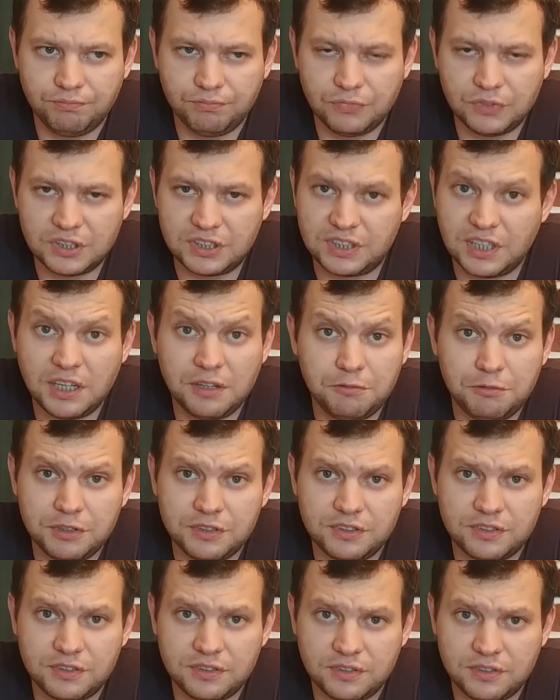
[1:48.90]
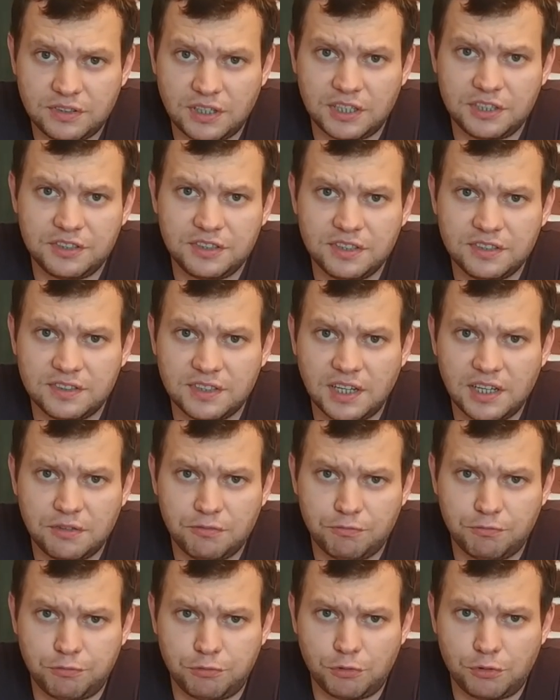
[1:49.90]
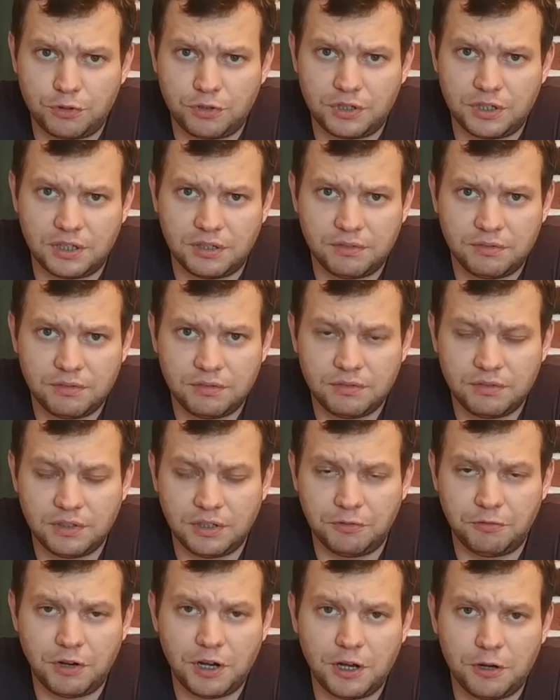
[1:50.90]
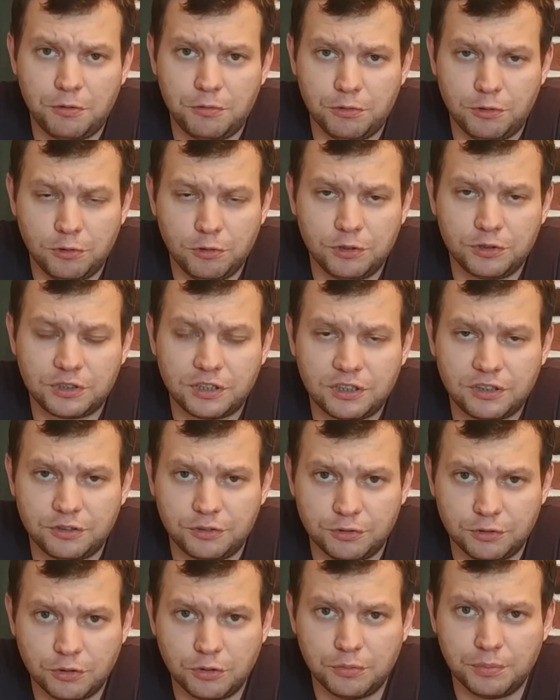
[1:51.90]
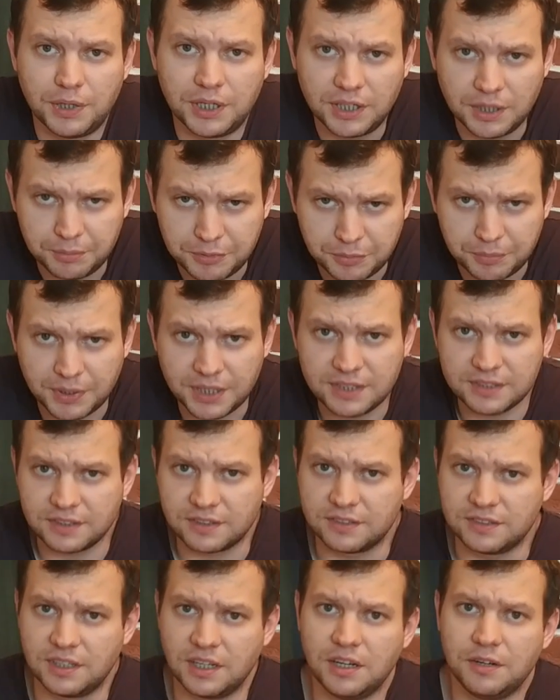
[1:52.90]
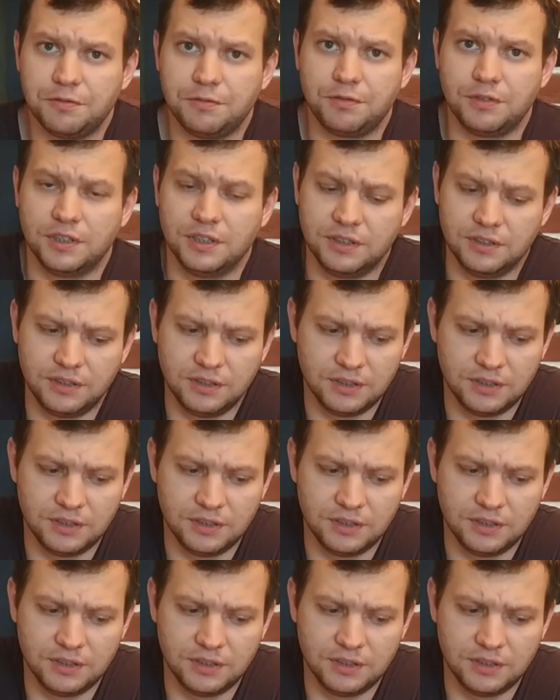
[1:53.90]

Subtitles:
stay with such design for a while longer, by optimizing stuff and